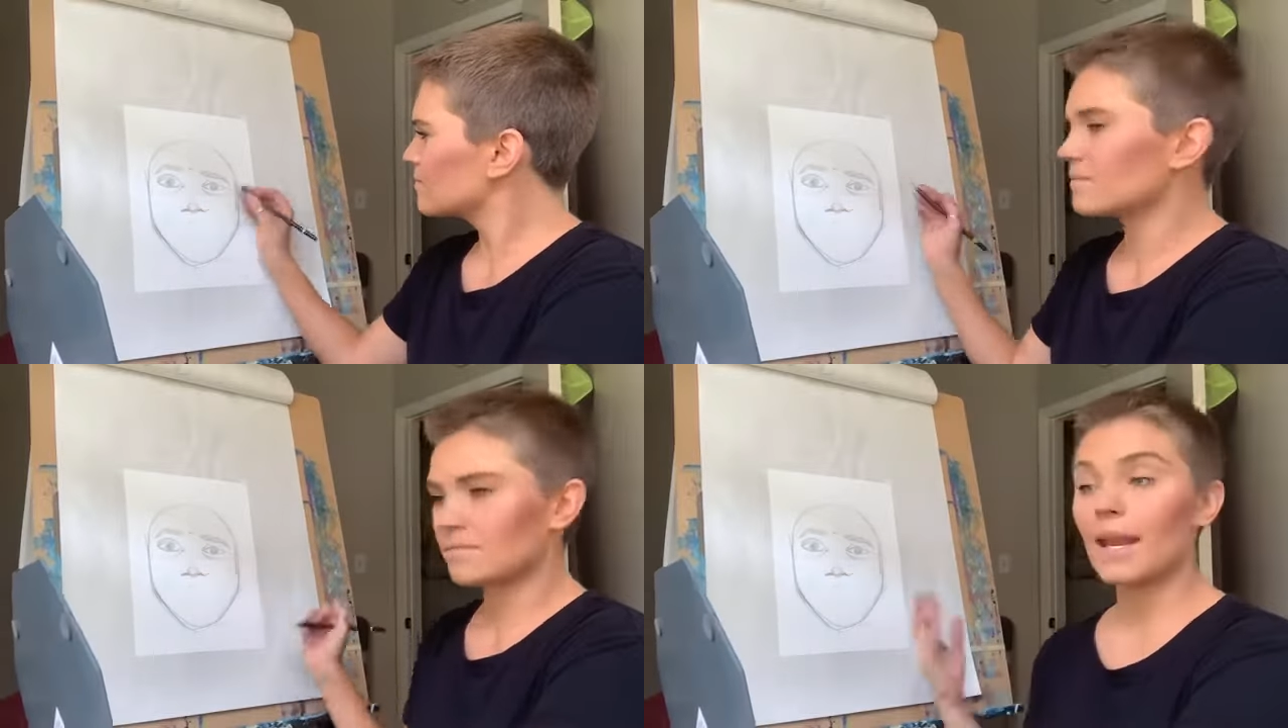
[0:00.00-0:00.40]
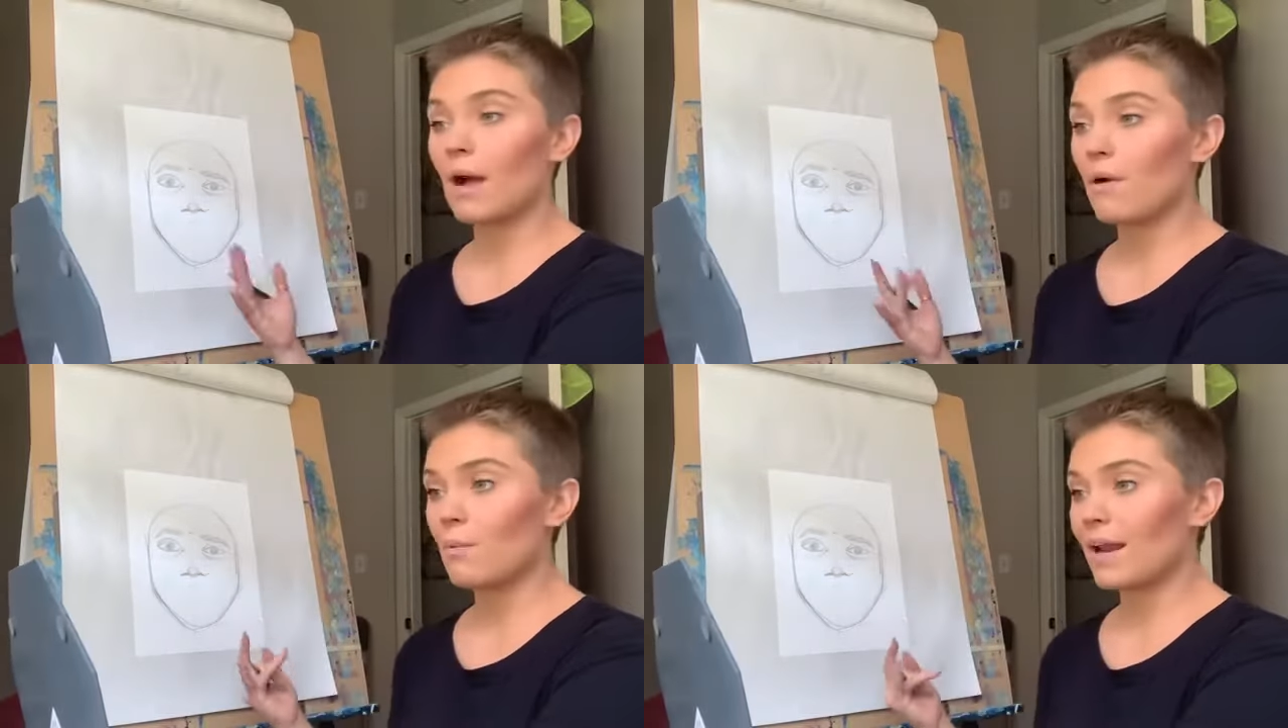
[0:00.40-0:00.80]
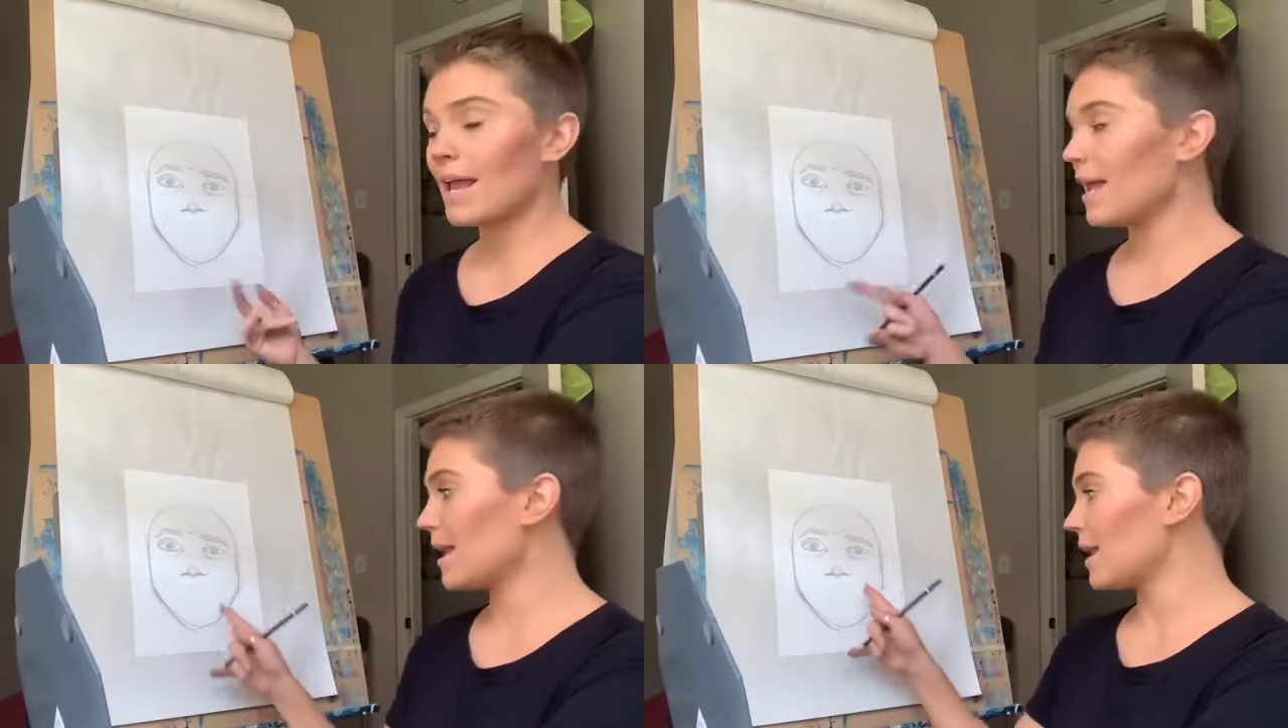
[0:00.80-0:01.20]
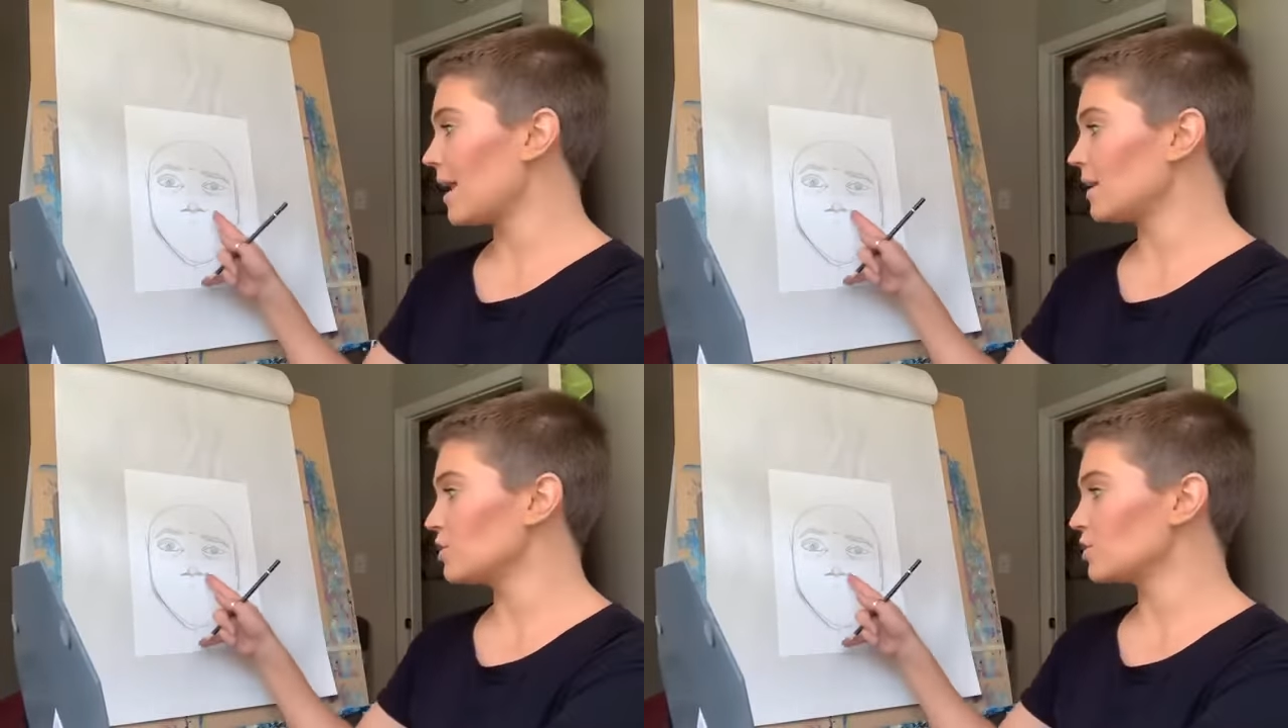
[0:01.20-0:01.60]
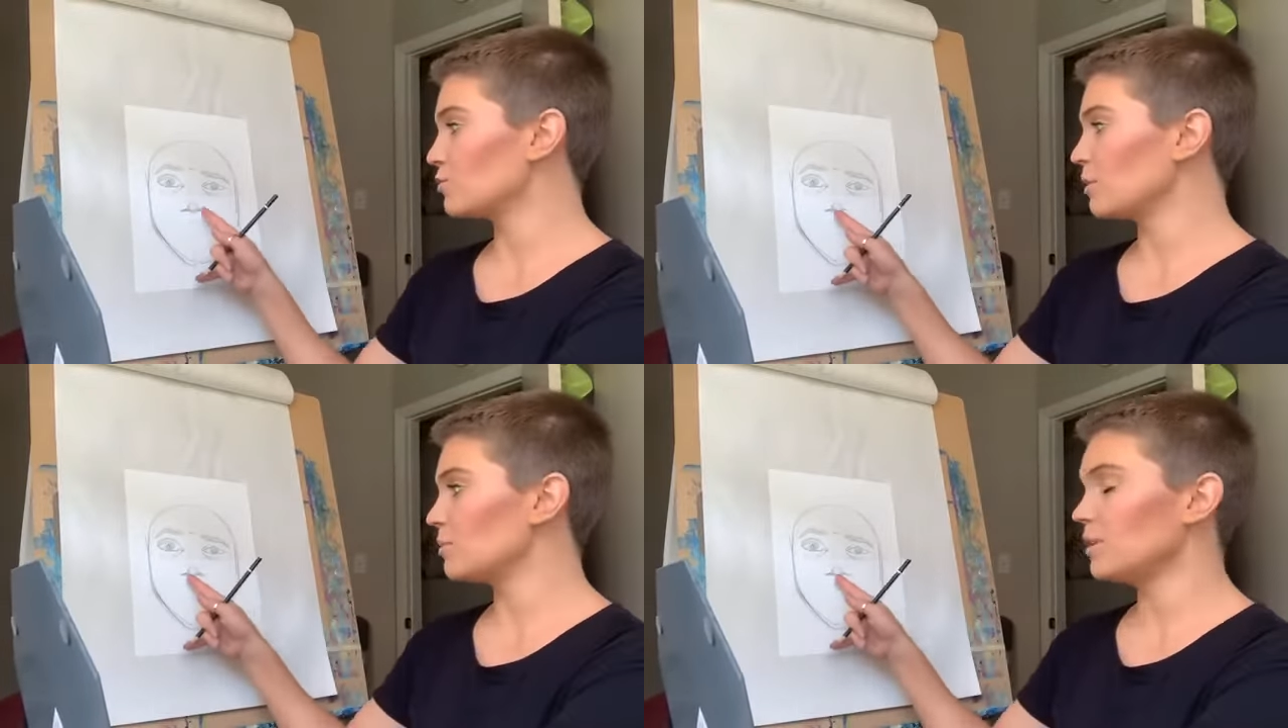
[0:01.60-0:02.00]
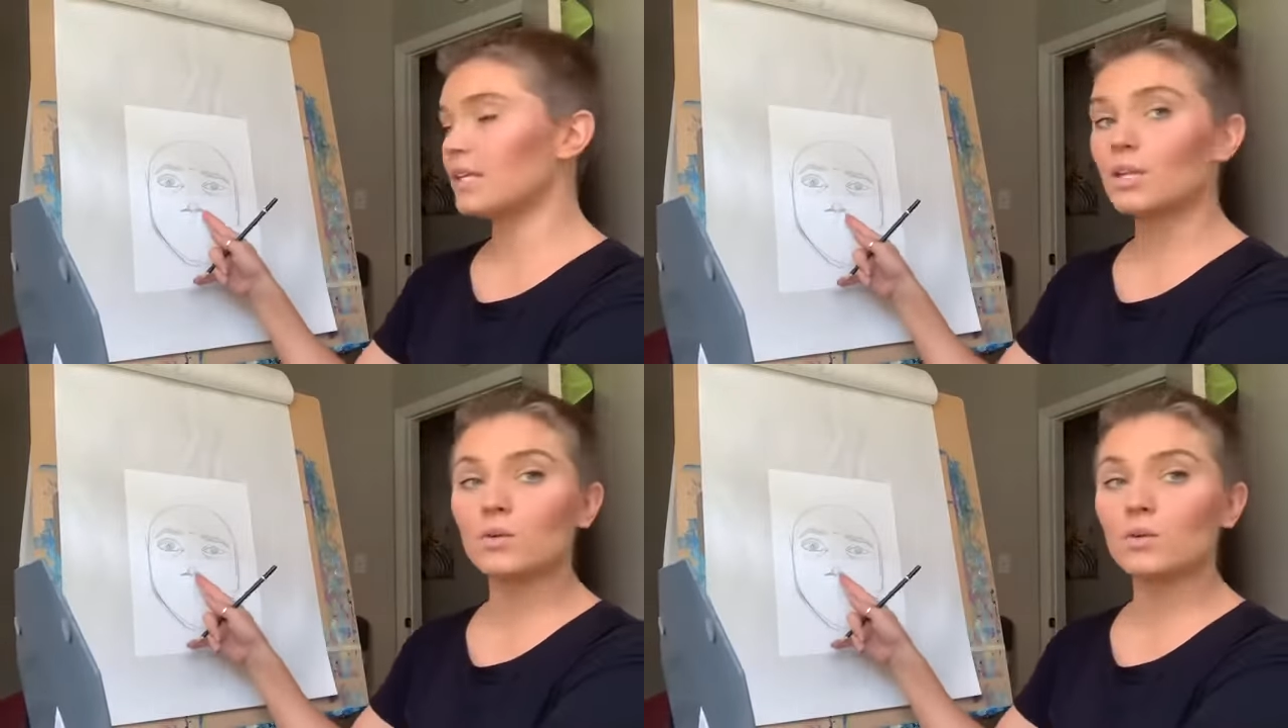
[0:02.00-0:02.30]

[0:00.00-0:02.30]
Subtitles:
Now I went ahead and I just scribbled in those